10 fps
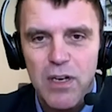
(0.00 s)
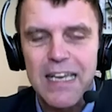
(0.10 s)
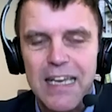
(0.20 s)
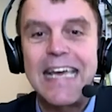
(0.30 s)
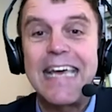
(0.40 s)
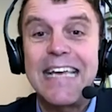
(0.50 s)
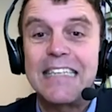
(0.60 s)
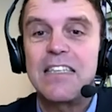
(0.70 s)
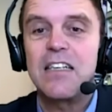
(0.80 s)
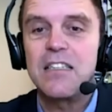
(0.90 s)
It
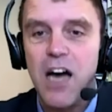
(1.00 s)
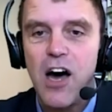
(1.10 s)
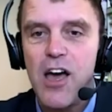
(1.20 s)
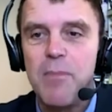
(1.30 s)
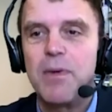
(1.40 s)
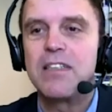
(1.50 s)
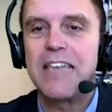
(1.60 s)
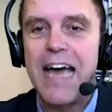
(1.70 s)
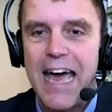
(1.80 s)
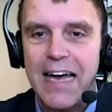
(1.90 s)
is time
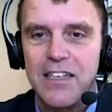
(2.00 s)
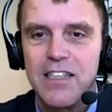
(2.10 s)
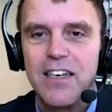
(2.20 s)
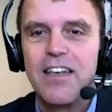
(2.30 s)
to act.